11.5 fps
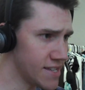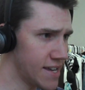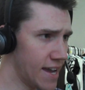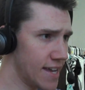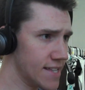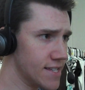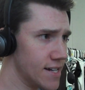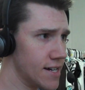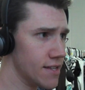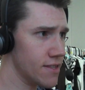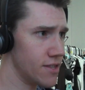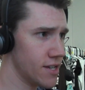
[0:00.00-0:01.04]
and
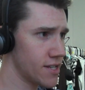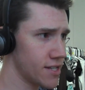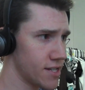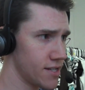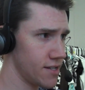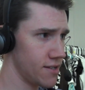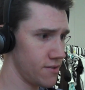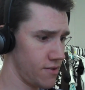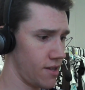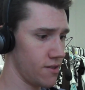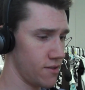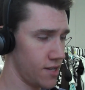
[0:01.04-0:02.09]
uh, this,
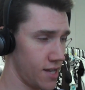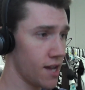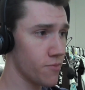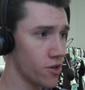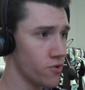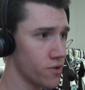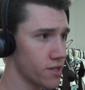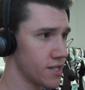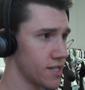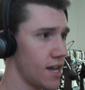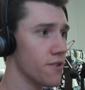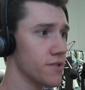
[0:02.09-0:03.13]
the, the day I'm recording this
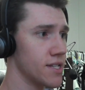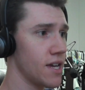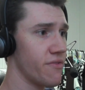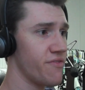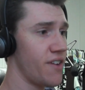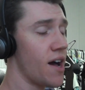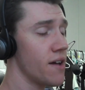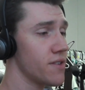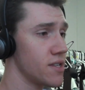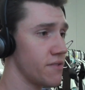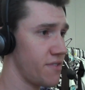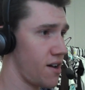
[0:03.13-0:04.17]
now is day
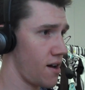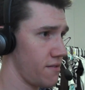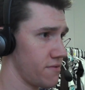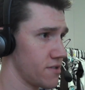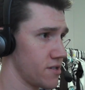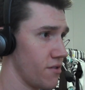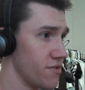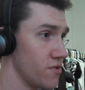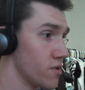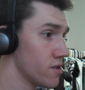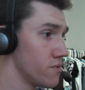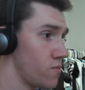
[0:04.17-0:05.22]
585. So if you
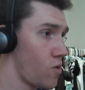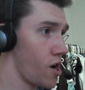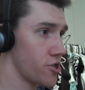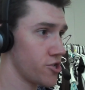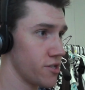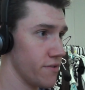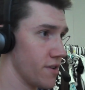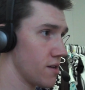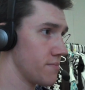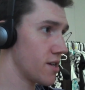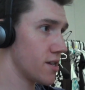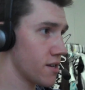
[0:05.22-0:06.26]
want to watch the very
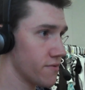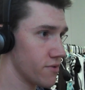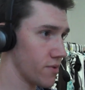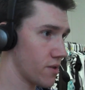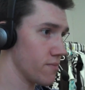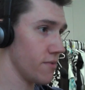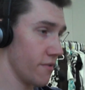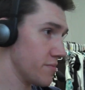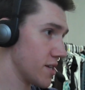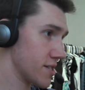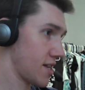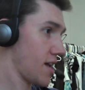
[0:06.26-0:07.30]
beginning of, the, of
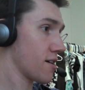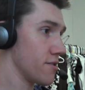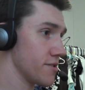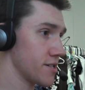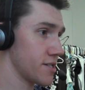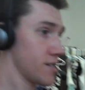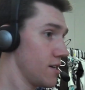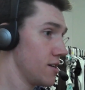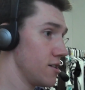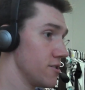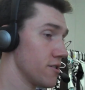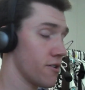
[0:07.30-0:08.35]
me saying all this,
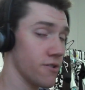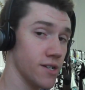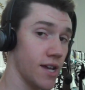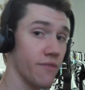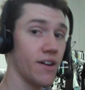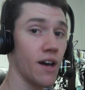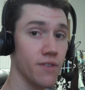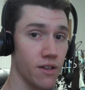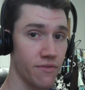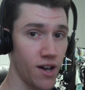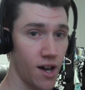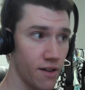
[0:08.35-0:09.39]
you can go to day
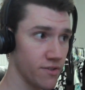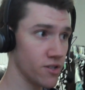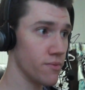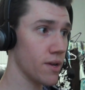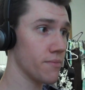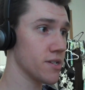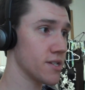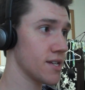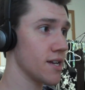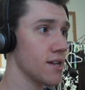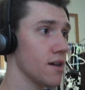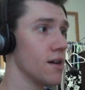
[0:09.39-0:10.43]
585 and you'll be able to
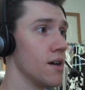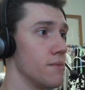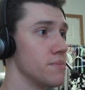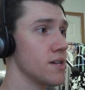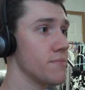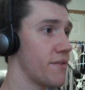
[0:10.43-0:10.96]
see me and my